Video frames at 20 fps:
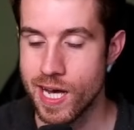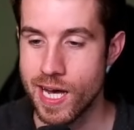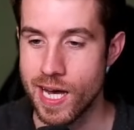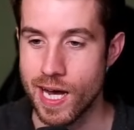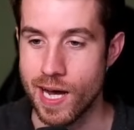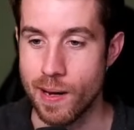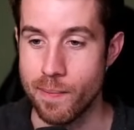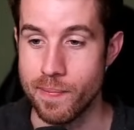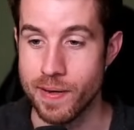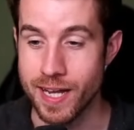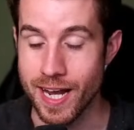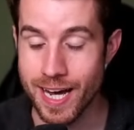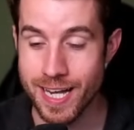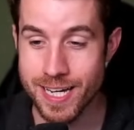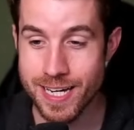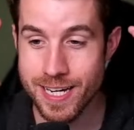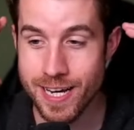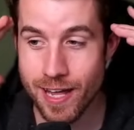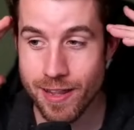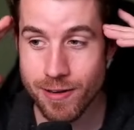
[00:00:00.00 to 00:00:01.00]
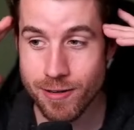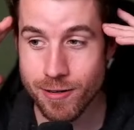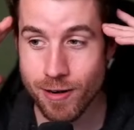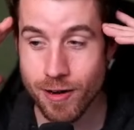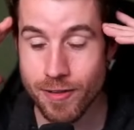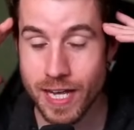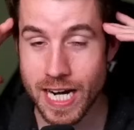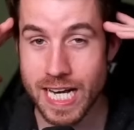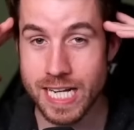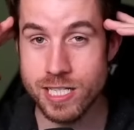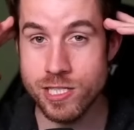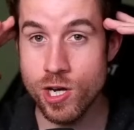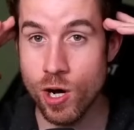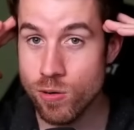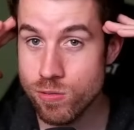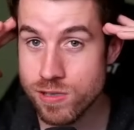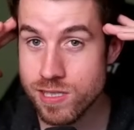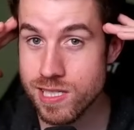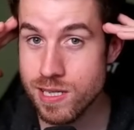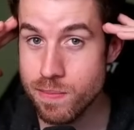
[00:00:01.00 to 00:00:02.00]
But another card that I
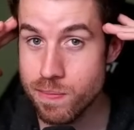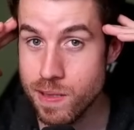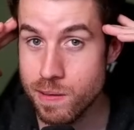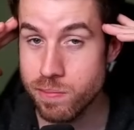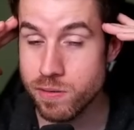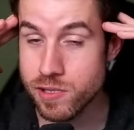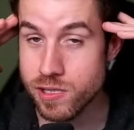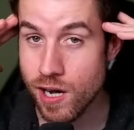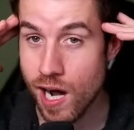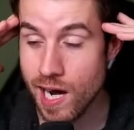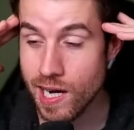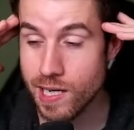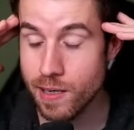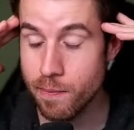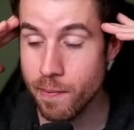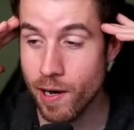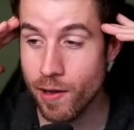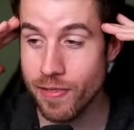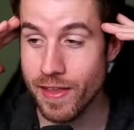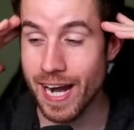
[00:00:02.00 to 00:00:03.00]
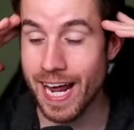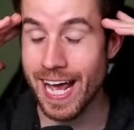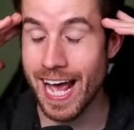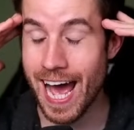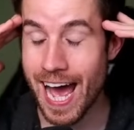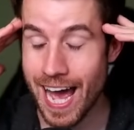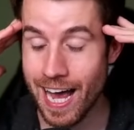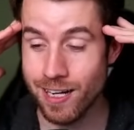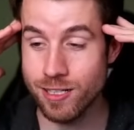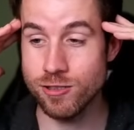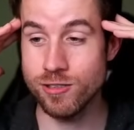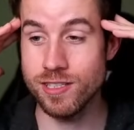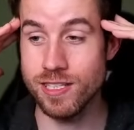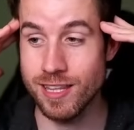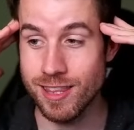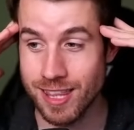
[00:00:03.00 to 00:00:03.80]
don't see people talking about that I actually